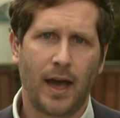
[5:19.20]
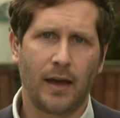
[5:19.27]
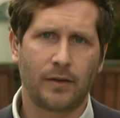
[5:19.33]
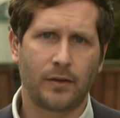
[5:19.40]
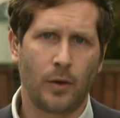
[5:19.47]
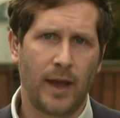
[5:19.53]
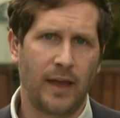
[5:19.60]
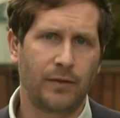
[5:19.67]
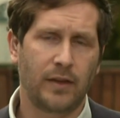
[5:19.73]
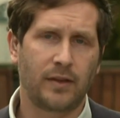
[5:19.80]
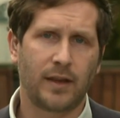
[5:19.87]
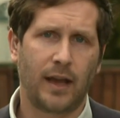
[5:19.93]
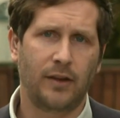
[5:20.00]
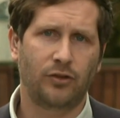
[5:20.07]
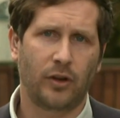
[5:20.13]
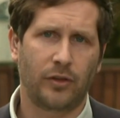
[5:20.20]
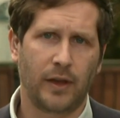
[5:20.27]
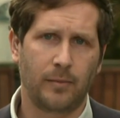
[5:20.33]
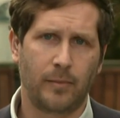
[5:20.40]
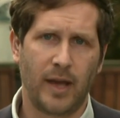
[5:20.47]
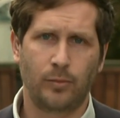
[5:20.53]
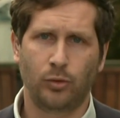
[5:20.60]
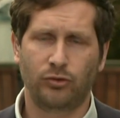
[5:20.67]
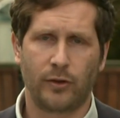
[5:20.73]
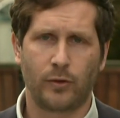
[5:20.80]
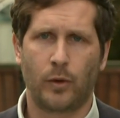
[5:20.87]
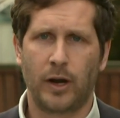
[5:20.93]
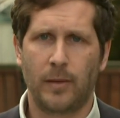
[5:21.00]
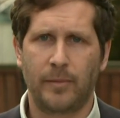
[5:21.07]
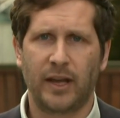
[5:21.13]
so at this stage, I think people
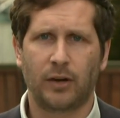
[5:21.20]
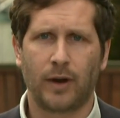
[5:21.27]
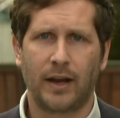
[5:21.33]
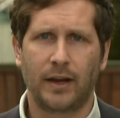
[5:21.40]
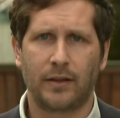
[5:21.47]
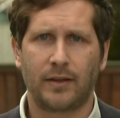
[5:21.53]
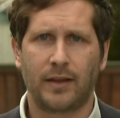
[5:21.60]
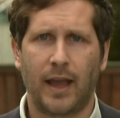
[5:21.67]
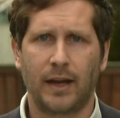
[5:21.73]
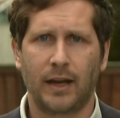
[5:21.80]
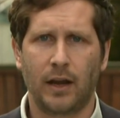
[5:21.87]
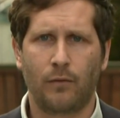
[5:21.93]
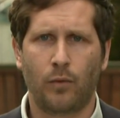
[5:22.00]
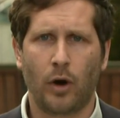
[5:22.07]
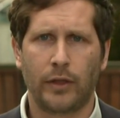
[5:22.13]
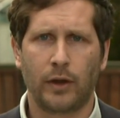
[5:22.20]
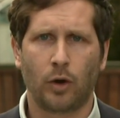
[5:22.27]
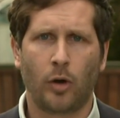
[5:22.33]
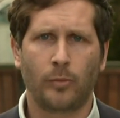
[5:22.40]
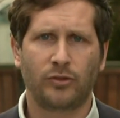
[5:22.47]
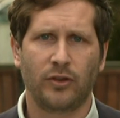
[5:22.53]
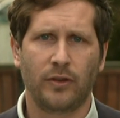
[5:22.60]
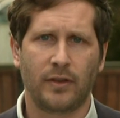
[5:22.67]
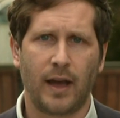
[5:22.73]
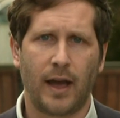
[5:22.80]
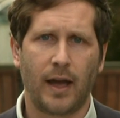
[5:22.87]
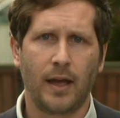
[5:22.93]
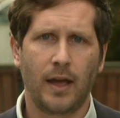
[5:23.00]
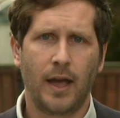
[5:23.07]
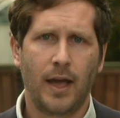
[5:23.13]
just want a better understanding of what their options
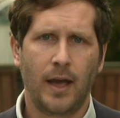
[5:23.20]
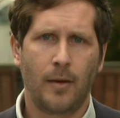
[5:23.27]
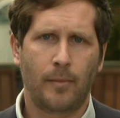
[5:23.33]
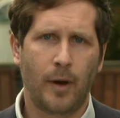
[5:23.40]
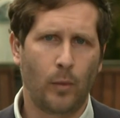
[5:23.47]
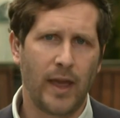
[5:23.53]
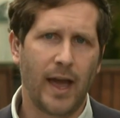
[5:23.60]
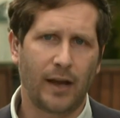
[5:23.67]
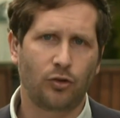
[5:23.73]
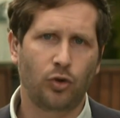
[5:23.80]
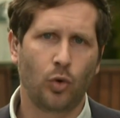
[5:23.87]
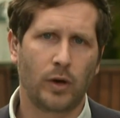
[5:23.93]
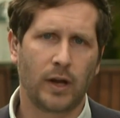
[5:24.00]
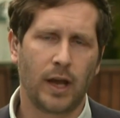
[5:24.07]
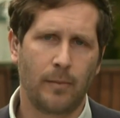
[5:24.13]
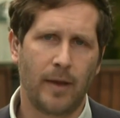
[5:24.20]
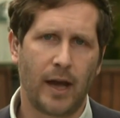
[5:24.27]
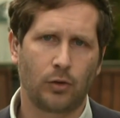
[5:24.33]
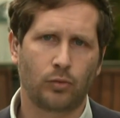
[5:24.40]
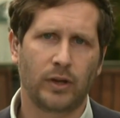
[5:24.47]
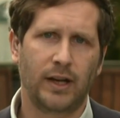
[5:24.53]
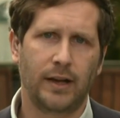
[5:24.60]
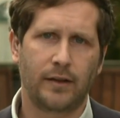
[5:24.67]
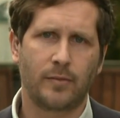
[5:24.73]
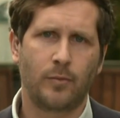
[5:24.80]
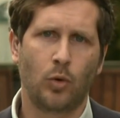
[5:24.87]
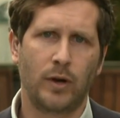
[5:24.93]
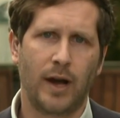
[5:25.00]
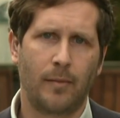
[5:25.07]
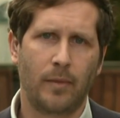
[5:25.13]
are. But we are talking about a really
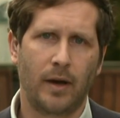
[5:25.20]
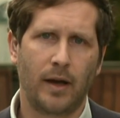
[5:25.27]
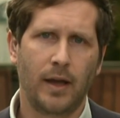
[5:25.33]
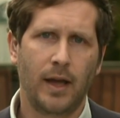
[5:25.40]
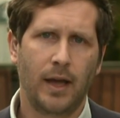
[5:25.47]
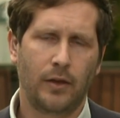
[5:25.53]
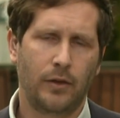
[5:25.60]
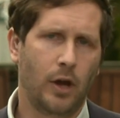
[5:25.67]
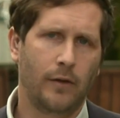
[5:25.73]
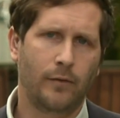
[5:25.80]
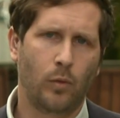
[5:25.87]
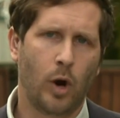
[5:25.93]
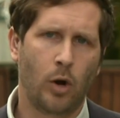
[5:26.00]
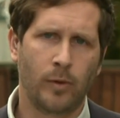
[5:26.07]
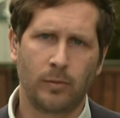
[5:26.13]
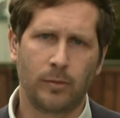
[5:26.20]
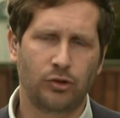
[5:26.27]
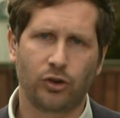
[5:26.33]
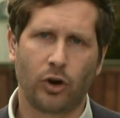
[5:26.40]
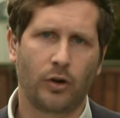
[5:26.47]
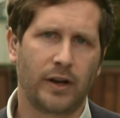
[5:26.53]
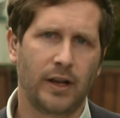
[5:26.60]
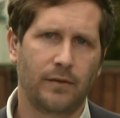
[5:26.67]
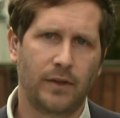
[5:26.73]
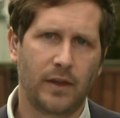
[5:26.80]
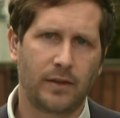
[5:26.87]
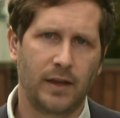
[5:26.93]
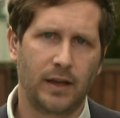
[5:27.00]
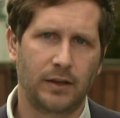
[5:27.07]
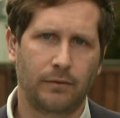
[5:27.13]
small number. The overwhelming majority of the
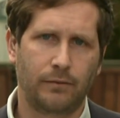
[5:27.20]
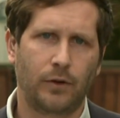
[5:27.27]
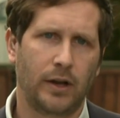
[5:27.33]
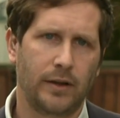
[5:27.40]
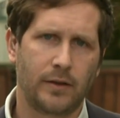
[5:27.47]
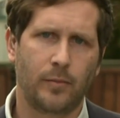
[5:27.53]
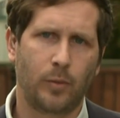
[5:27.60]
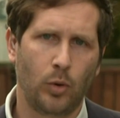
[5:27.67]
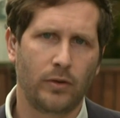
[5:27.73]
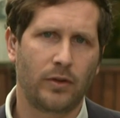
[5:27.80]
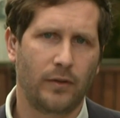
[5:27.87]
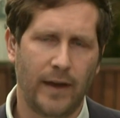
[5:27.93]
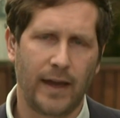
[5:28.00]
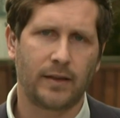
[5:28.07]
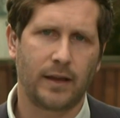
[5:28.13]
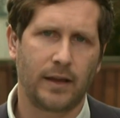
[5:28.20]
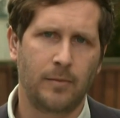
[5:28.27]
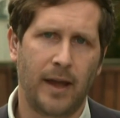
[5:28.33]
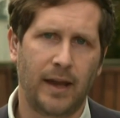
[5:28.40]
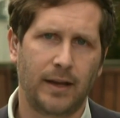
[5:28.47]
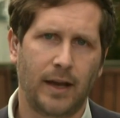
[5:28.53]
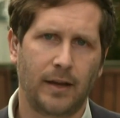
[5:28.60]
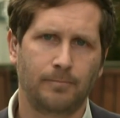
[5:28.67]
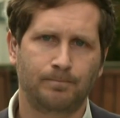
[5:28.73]
sector fully supports the vaccine mandate.